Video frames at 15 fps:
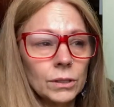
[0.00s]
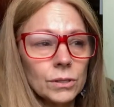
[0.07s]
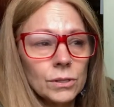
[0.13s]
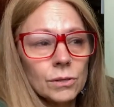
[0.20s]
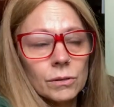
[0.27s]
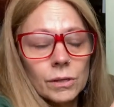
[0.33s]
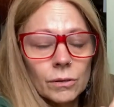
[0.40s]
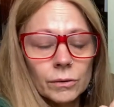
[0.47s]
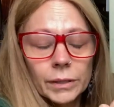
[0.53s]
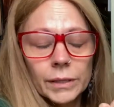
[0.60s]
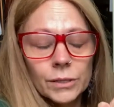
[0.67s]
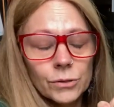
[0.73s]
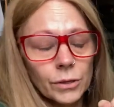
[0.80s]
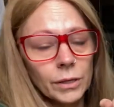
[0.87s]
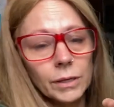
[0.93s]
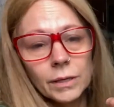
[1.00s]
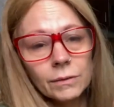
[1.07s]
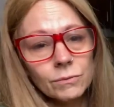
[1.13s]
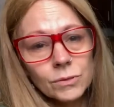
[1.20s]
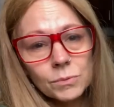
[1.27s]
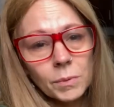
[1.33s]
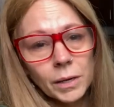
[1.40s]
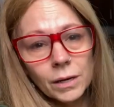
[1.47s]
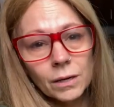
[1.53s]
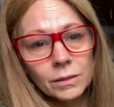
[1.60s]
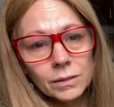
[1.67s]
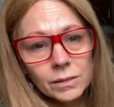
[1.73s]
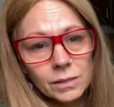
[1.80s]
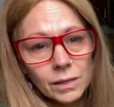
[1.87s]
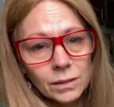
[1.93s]
So the only answer I could give was my
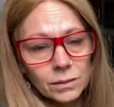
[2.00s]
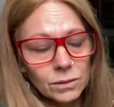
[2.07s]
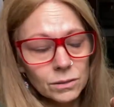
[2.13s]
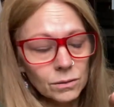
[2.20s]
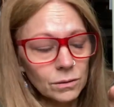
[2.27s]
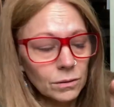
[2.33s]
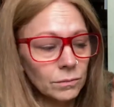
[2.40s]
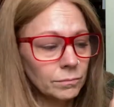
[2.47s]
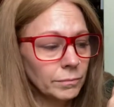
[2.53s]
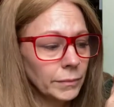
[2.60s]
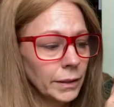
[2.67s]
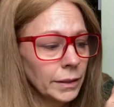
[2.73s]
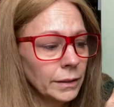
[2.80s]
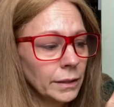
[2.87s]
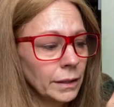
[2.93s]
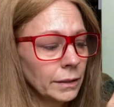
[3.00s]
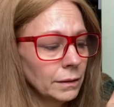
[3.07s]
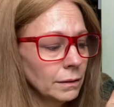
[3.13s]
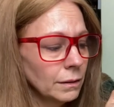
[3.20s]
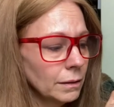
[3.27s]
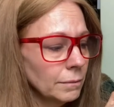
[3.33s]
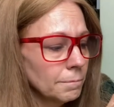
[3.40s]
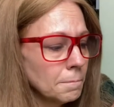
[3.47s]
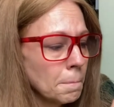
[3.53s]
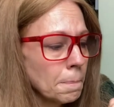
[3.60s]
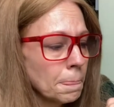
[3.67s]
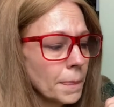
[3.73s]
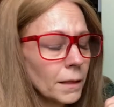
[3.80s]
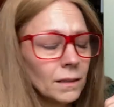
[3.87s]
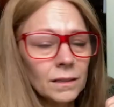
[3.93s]
honest answer and then
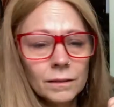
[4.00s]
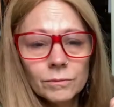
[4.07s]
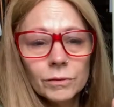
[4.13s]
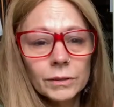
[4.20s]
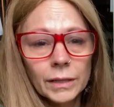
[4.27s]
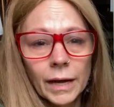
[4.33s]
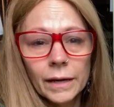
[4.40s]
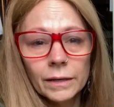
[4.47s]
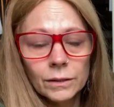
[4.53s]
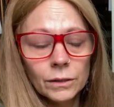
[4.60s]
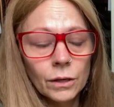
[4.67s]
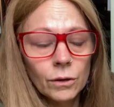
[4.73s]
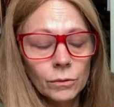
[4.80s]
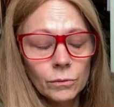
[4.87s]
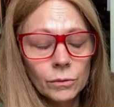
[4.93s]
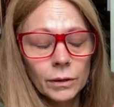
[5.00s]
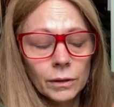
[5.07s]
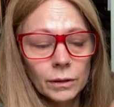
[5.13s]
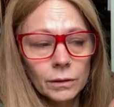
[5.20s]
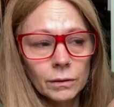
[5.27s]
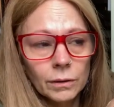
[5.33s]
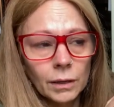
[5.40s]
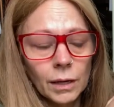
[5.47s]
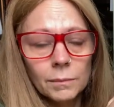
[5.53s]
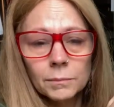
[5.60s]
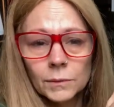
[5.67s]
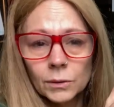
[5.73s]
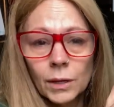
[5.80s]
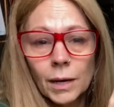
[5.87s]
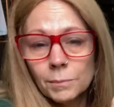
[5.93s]
live with that and know that
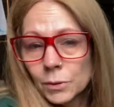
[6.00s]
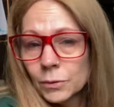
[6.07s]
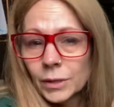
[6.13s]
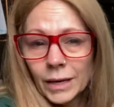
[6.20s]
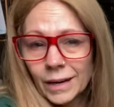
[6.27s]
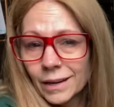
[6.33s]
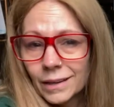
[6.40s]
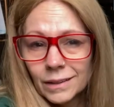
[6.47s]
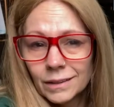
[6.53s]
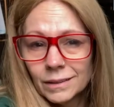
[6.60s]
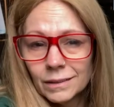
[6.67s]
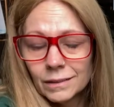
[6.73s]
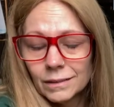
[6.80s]
I'm I'm okay.